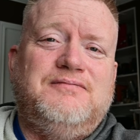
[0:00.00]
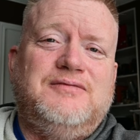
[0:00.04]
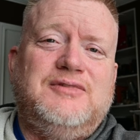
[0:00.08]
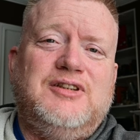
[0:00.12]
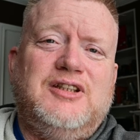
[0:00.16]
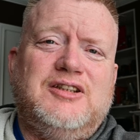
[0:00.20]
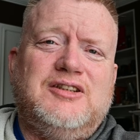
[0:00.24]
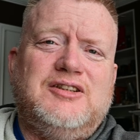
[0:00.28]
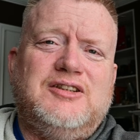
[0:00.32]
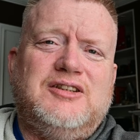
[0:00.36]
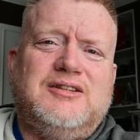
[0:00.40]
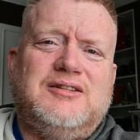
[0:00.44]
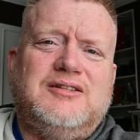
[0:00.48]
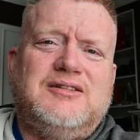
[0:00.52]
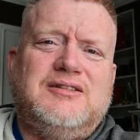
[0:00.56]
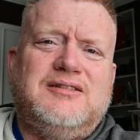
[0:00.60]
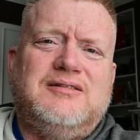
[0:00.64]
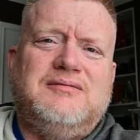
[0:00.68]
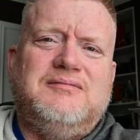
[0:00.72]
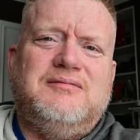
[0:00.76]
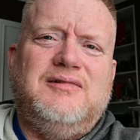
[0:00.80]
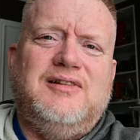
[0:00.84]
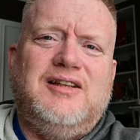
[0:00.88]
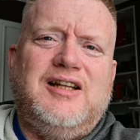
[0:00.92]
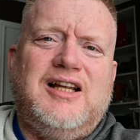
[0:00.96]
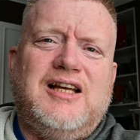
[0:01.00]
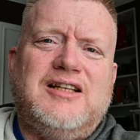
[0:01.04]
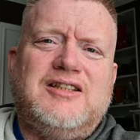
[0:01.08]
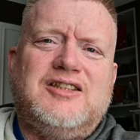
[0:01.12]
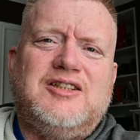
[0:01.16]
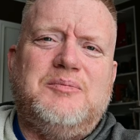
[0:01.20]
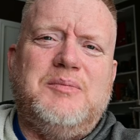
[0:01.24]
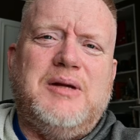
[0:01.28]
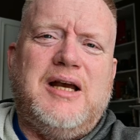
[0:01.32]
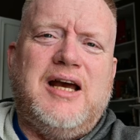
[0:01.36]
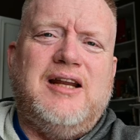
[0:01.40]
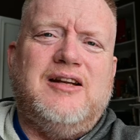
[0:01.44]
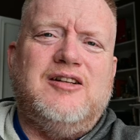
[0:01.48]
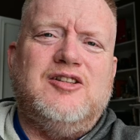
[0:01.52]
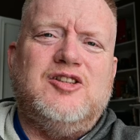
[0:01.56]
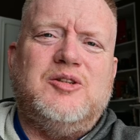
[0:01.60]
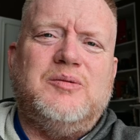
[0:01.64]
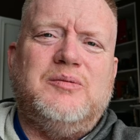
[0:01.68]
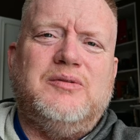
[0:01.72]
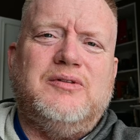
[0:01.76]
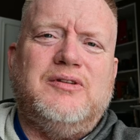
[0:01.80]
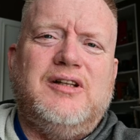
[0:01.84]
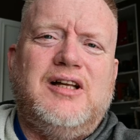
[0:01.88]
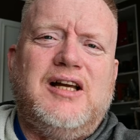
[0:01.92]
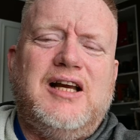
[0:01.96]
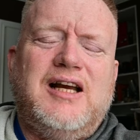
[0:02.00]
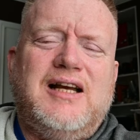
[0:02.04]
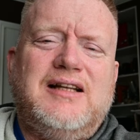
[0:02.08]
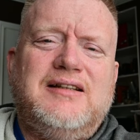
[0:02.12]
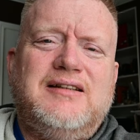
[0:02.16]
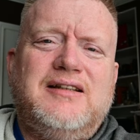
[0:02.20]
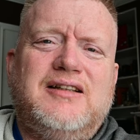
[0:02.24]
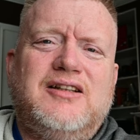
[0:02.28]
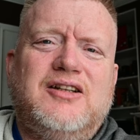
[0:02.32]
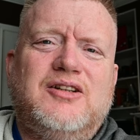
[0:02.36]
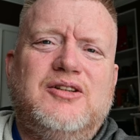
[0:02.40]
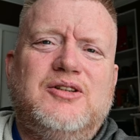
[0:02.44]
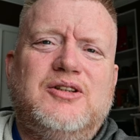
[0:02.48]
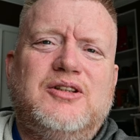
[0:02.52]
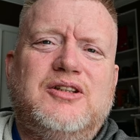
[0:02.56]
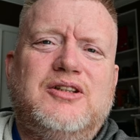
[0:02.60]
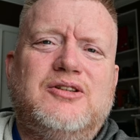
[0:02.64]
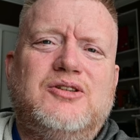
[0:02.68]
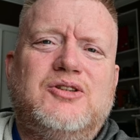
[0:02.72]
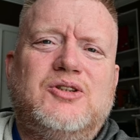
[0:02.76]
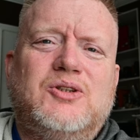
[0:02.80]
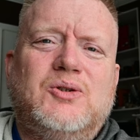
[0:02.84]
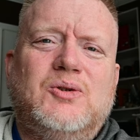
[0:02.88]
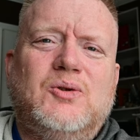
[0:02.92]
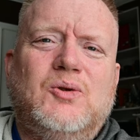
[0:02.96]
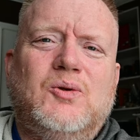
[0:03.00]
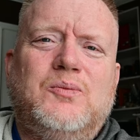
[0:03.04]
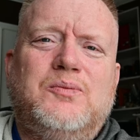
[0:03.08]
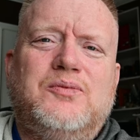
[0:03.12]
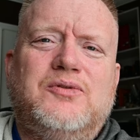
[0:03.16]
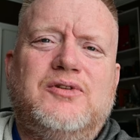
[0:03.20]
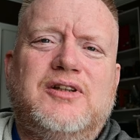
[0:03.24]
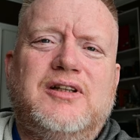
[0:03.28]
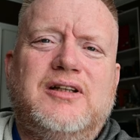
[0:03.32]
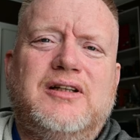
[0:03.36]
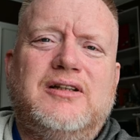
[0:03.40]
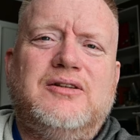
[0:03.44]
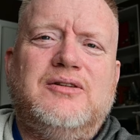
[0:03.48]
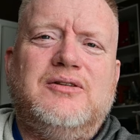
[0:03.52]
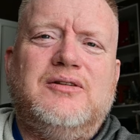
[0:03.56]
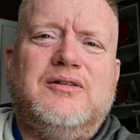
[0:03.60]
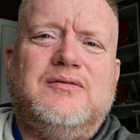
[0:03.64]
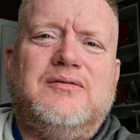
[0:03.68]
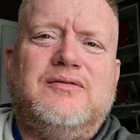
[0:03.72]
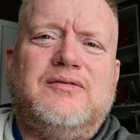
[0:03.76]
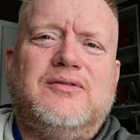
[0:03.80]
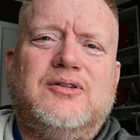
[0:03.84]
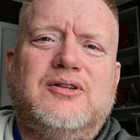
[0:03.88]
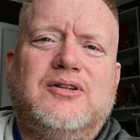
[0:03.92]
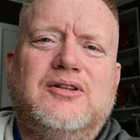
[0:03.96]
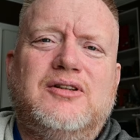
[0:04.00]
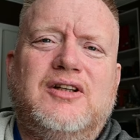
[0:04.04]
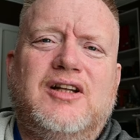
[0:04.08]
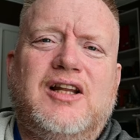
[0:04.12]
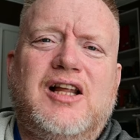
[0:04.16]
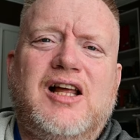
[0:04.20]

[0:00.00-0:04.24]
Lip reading: is less manageable. I had that under control pretty good for the